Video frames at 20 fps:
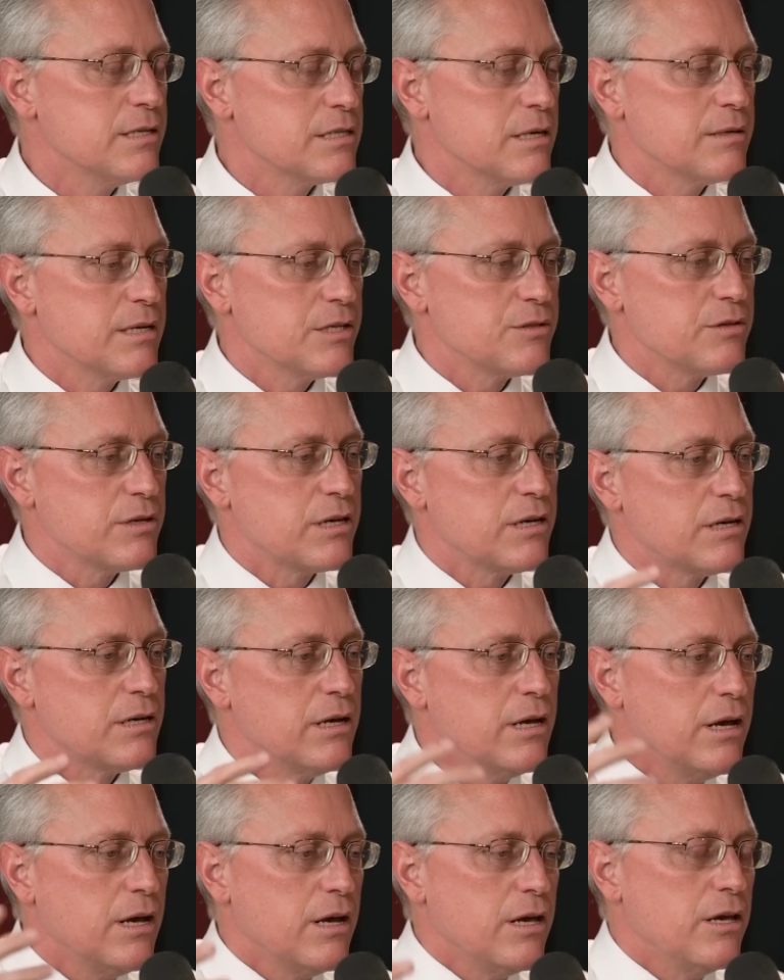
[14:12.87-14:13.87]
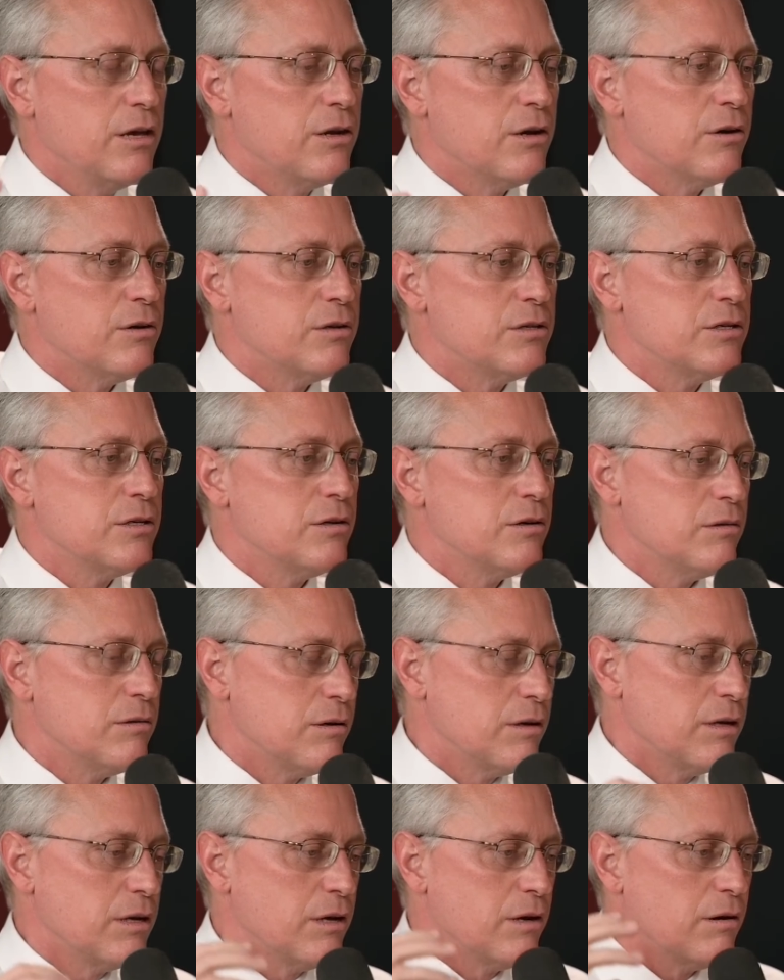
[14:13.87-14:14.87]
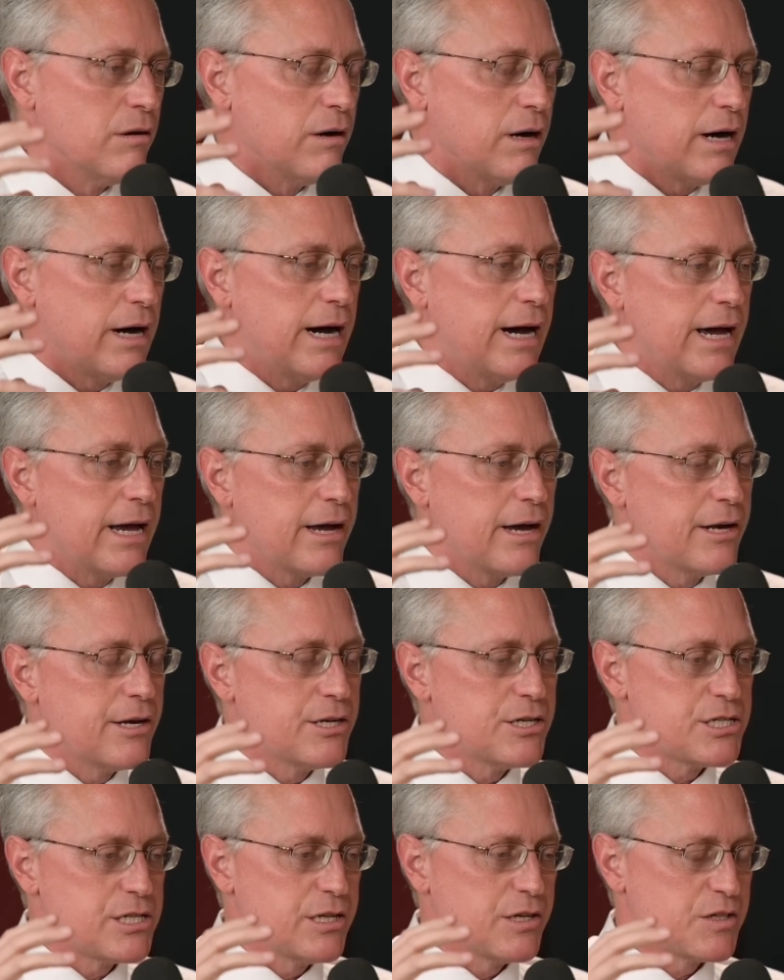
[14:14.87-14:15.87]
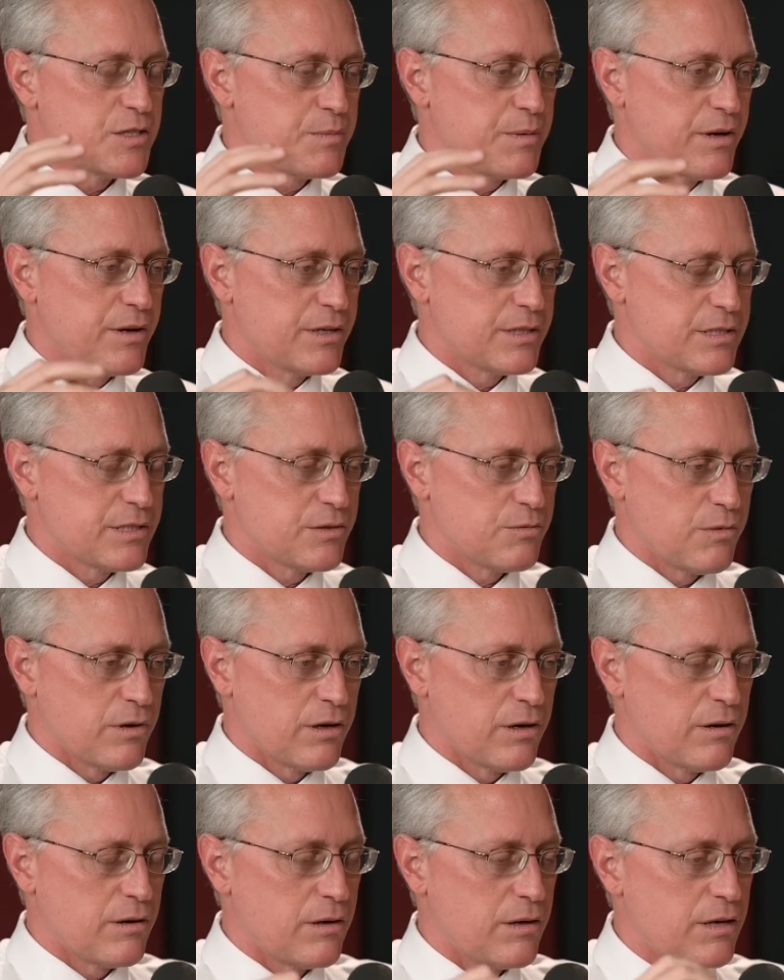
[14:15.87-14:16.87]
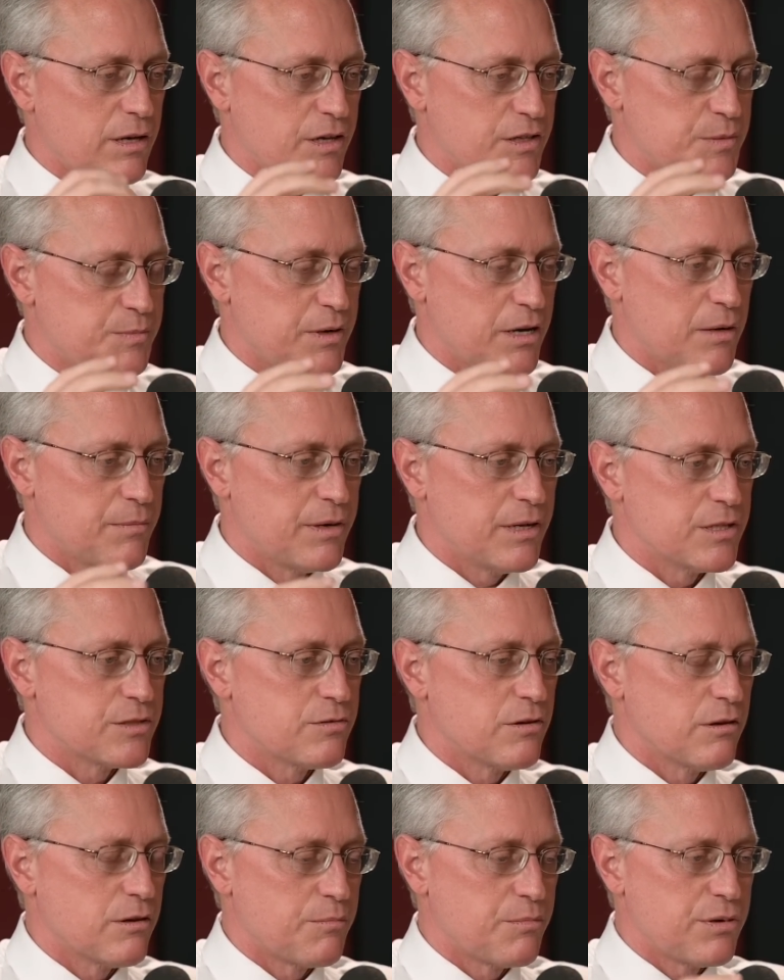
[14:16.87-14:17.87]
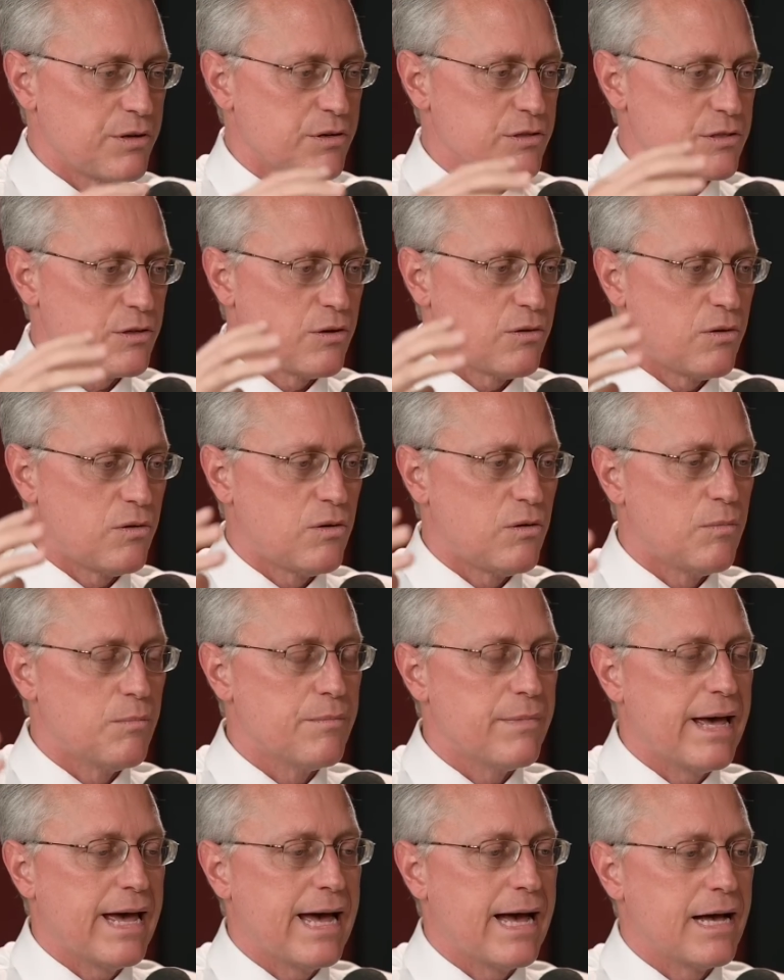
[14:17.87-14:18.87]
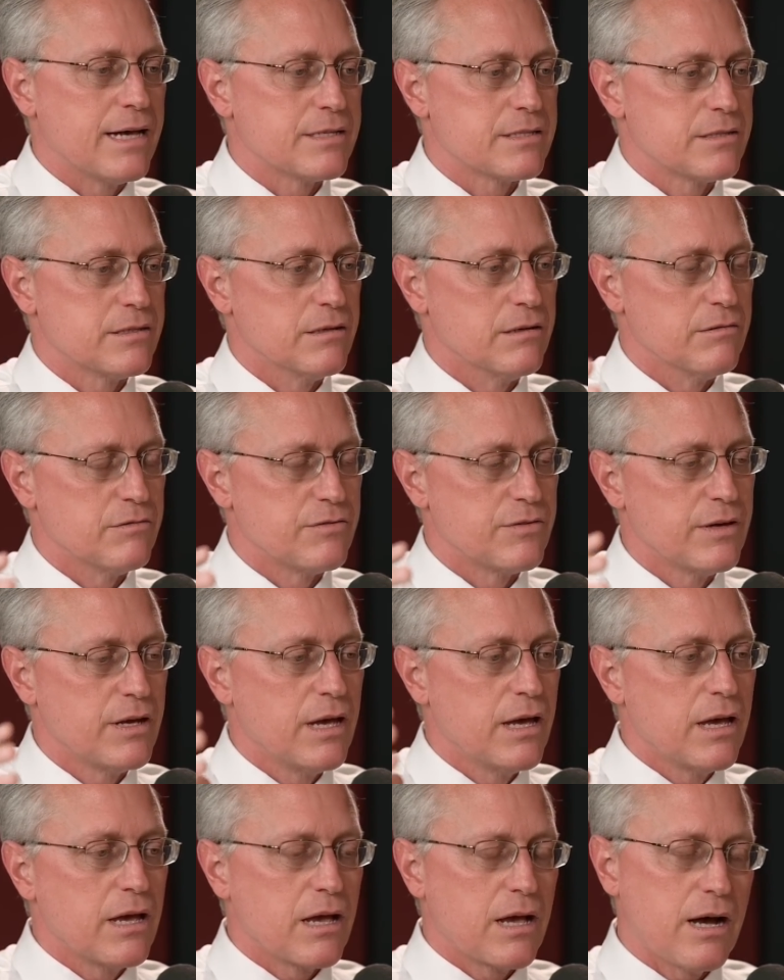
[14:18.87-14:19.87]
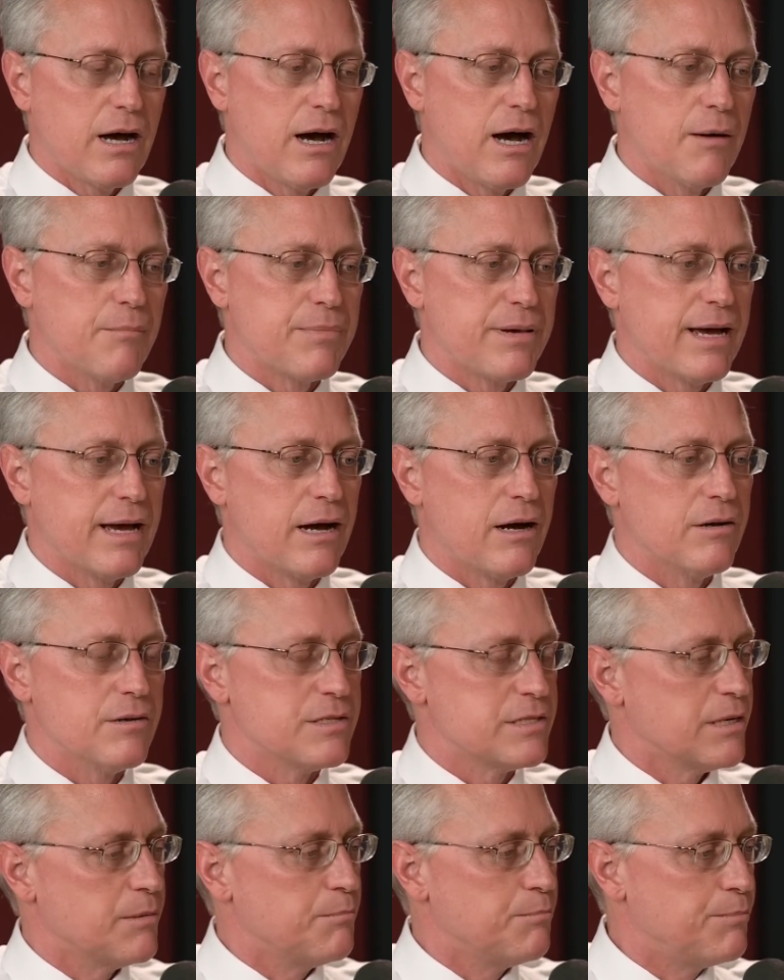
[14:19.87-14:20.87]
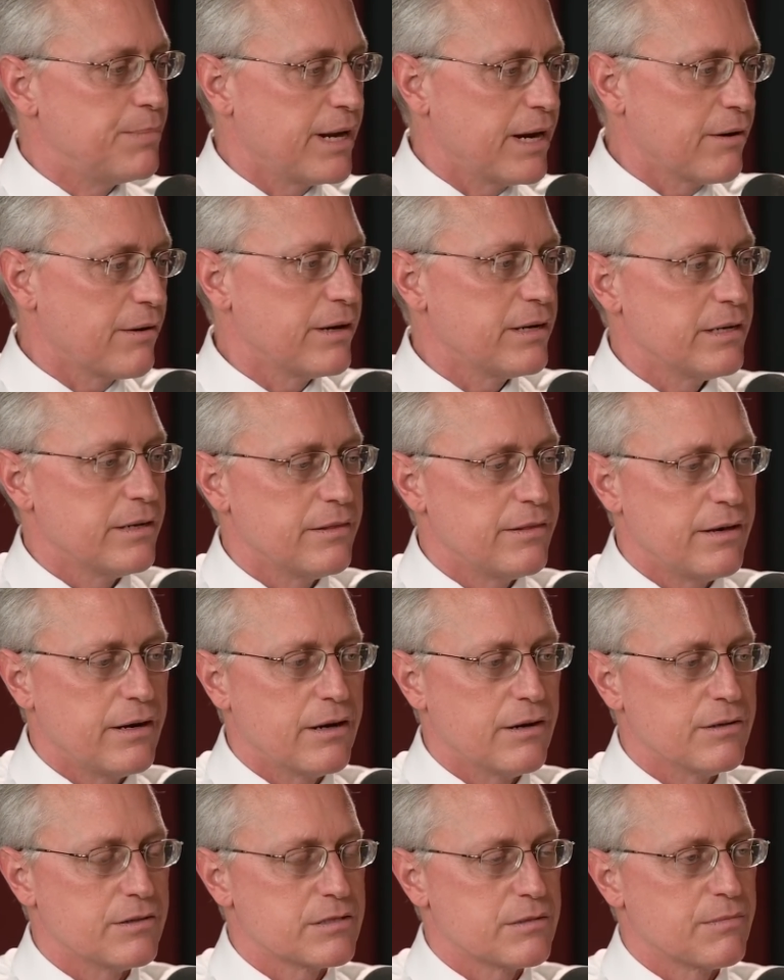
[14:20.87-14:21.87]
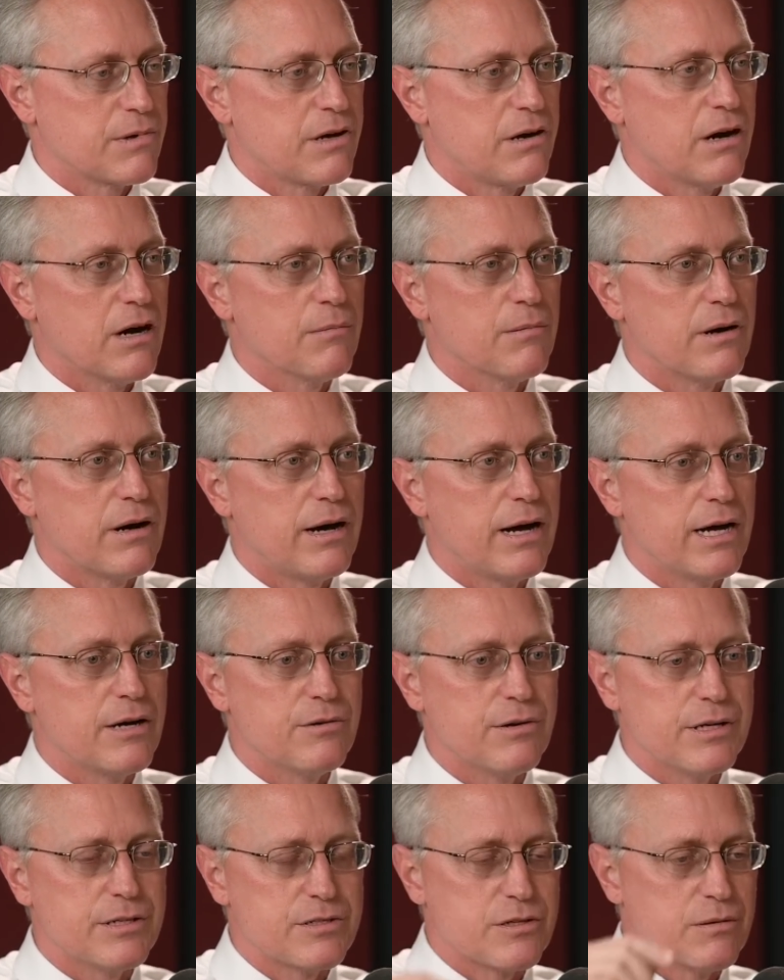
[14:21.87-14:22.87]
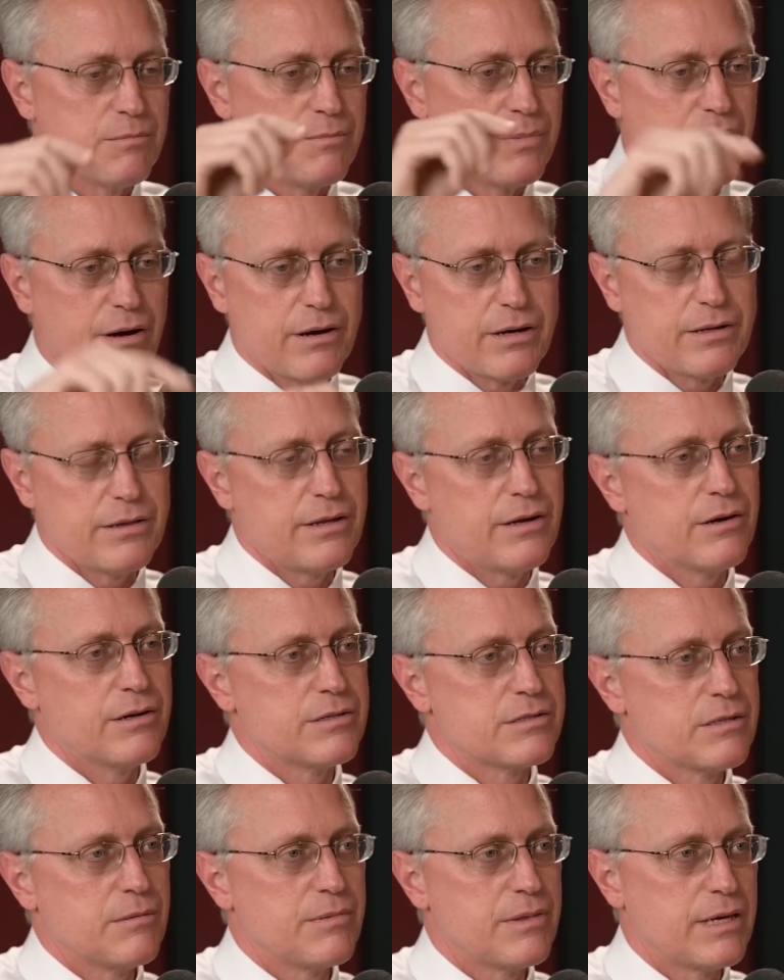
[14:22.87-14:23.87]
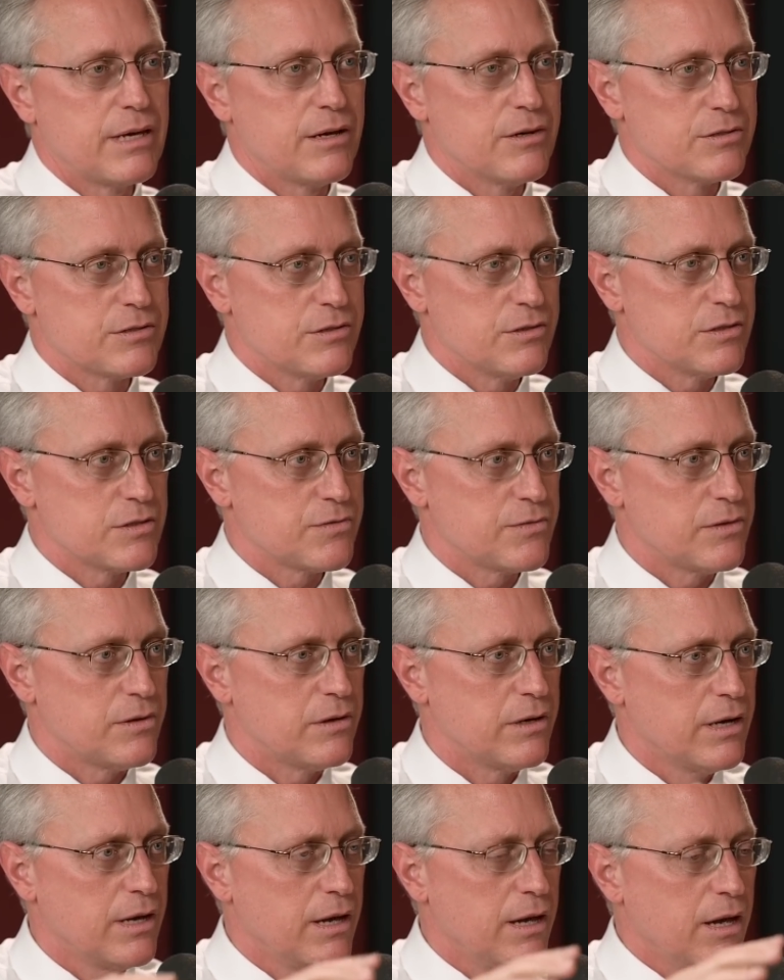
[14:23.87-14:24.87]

Sometimes we can, you know, do, you know, high energy experiments where we produce a whole mass of compounds, and buried in there is some carbohydrates, or buried in there is something else useful,